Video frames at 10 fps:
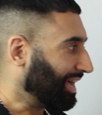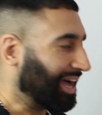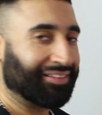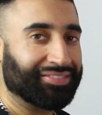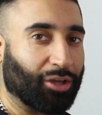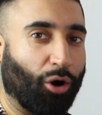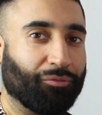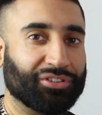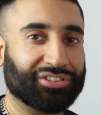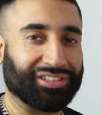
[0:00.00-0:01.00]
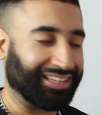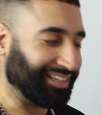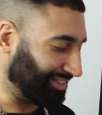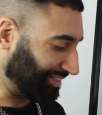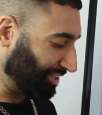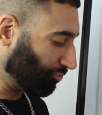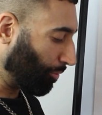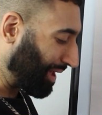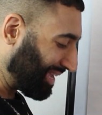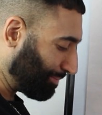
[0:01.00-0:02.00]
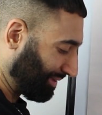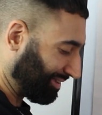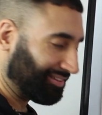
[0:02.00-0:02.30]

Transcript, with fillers: And obviously you're a baby.